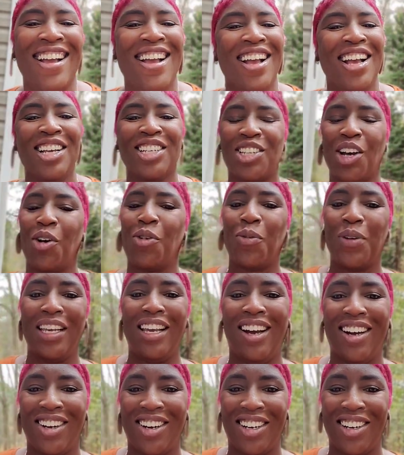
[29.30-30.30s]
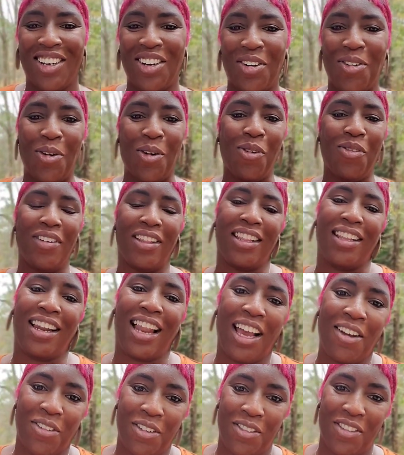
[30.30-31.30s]
So we are going to go over the
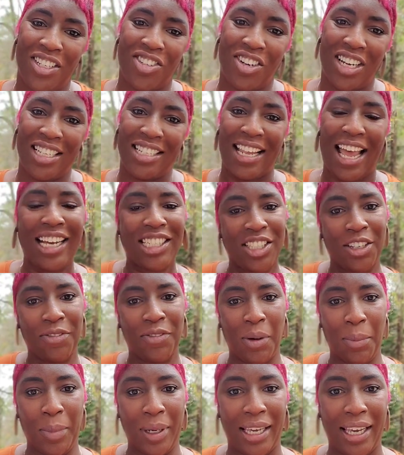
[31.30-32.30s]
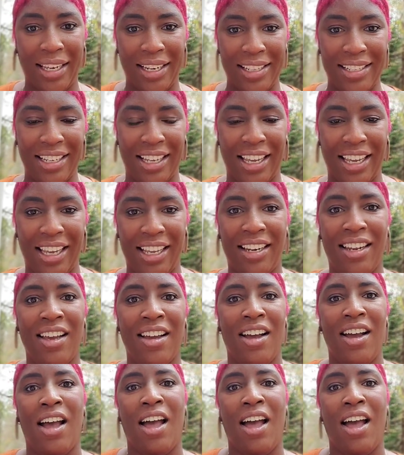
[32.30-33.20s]
life of a transaction from beginning to end,